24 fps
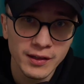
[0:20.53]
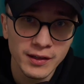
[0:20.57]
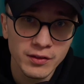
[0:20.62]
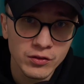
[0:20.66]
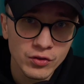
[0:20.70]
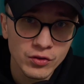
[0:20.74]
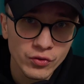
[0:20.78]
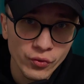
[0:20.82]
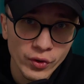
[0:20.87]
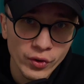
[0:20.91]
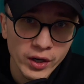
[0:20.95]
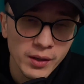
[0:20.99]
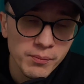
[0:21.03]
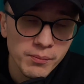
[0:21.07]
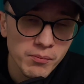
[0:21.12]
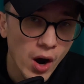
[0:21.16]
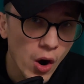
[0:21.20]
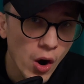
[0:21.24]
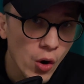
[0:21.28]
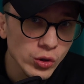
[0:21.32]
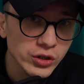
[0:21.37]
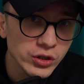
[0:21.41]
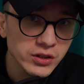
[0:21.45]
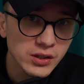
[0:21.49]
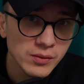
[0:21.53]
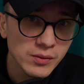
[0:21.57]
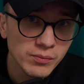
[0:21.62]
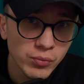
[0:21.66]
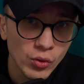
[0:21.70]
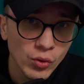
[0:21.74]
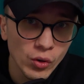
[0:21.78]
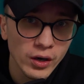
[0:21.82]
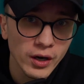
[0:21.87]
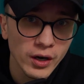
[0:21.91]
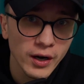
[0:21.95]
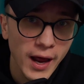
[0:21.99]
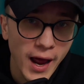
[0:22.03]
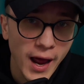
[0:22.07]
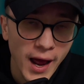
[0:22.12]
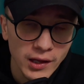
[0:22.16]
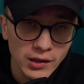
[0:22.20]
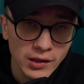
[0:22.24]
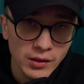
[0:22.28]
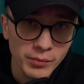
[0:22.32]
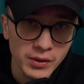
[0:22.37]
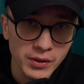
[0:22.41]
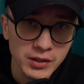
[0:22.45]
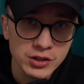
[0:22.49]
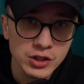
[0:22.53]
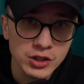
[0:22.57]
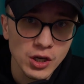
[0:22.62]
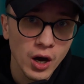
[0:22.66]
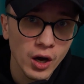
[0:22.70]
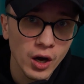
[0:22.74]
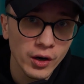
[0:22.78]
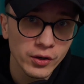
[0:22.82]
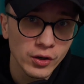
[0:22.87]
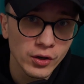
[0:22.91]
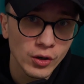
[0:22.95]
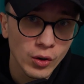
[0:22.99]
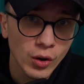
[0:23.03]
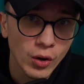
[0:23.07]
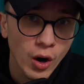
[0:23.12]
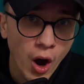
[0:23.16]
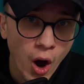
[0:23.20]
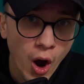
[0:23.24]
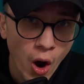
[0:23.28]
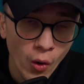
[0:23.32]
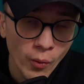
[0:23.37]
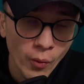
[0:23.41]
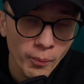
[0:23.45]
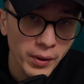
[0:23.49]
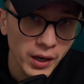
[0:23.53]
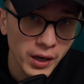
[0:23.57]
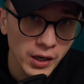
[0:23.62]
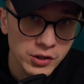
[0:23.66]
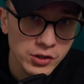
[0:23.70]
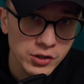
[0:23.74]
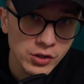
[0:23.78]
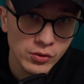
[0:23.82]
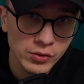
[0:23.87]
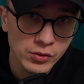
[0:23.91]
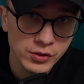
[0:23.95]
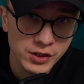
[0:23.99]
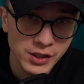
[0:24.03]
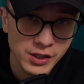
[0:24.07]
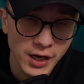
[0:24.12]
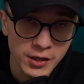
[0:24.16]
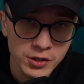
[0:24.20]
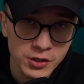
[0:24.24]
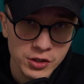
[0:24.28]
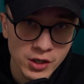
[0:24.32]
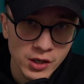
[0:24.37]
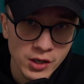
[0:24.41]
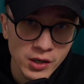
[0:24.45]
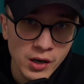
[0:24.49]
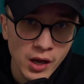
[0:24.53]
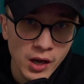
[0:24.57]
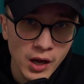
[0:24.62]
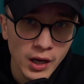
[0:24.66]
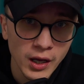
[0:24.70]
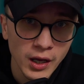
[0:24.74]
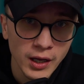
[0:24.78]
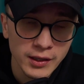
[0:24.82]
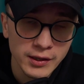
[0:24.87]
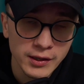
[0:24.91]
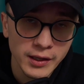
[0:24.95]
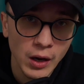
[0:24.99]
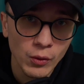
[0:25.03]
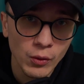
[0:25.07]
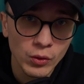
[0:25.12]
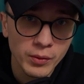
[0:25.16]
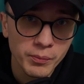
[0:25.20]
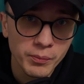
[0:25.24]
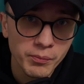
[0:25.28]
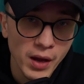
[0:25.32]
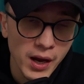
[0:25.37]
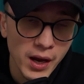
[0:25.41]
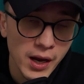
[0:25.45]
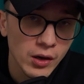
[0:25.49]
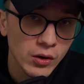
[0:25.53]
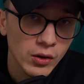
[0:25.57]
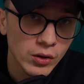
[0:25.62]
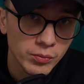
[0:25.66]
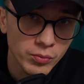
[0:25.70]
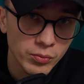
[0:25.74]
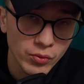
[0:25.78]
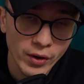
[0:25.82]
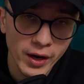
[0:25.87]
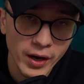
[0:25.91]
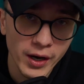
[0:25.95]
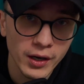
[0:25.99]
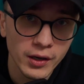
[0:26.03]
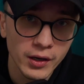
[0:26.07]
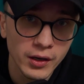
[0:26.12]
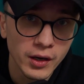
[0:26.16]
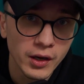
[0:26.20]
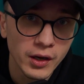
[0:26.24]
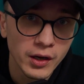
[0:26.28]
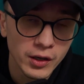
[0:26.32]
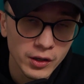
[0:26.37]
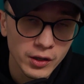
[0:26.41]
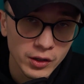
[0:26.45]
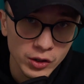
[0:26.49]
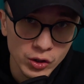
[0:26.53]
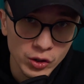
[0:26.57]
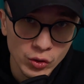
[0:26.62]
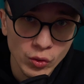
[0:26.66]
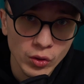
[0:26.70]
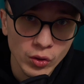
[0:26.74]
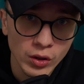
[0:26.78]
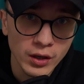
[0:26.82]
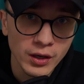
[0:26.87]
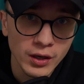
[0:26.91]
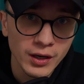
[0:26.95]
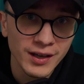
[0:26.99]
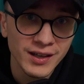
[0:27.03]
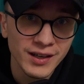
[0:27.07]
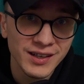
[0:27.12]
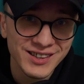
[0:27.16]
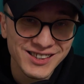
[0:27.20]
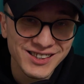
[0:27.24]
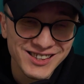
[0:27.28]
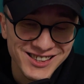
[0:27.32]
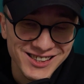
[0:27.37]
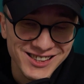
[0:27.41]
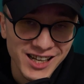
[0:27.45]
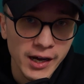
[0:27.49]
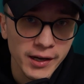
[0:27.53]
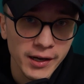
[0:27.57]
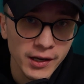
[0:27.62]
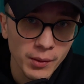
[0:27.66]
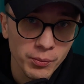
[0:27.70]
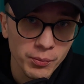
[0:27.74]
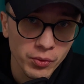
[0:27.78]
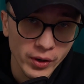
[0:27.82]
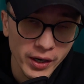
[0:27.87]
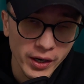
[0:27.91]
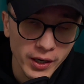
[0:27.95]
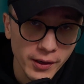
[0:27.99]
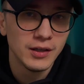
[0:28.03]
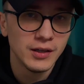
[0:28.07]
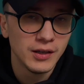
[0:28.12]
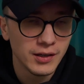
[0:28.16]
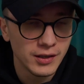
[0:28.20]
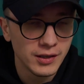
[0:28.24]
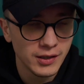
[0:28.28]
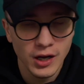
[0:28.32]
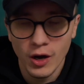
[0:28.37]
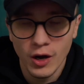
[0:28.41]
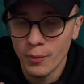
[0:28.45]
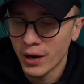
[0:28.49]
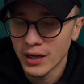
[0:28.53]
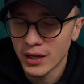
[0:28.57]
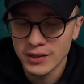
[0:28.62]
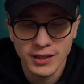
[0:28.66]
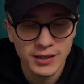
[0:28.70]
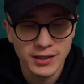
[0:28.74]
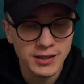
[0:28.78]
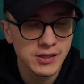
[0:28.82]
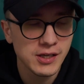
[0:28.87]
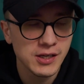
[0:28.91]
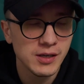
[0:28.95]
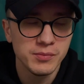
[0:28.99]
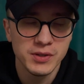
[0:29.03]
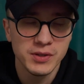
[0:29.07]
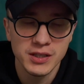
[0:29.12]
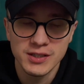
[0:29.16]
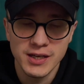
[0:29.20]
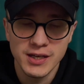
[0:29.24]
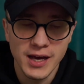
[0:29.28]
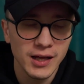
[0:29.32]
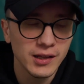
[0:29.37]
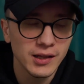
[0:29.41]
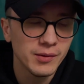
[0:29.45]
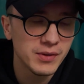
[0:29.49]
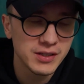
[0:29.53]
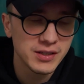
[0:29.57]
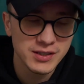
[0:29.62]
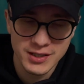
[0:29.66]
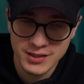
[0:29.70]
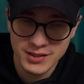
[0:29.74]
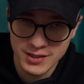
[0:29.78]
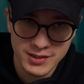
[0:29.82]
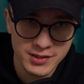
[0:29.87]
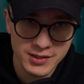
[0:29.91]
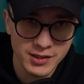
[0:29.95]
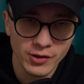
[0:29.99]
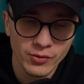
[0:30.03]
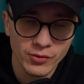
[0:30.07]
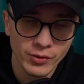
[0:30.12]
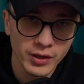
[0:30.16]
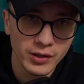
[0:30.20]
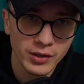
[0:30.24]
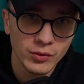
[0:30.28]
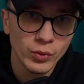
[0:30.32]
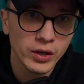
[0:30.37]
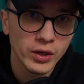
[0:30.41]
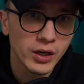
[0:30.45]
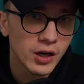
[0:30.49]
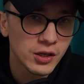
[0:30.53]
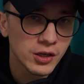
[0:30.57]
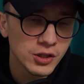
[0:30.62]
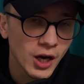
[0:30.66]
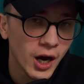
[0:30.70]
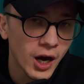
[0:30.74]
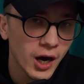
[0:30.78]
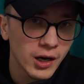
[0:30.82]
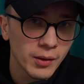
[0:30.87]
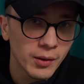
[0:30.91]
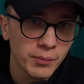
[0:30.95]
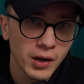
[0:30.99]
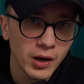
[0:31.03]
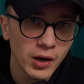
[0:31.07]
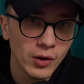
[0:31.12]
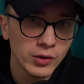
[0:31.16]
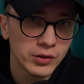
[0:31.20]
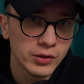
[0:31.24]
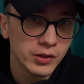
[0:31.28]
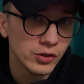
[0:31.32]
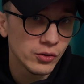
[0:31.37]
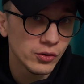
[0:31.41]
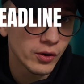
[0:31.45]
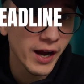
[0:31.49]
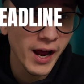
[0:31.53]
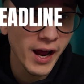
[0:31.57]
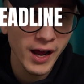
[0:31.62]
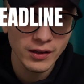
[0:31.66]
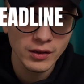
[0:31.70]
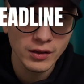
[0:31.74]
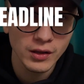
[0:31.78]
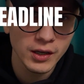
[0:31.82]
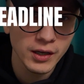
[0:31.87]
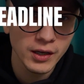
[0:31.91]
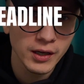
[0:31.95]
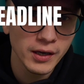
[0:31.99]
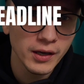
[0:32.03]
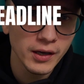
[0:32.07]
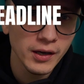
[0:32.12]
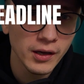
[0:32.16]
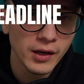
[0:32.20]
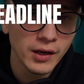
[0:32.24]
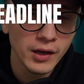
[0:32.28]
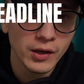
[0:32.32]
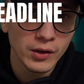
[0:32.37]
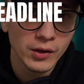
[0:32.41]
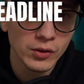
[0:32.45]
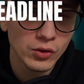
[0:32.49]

3 most important elements on your homepage hero section that will make or break your sign-up rate. Now, I'm not gonna keep these elements as a secret. We're gonna talk about your headline, your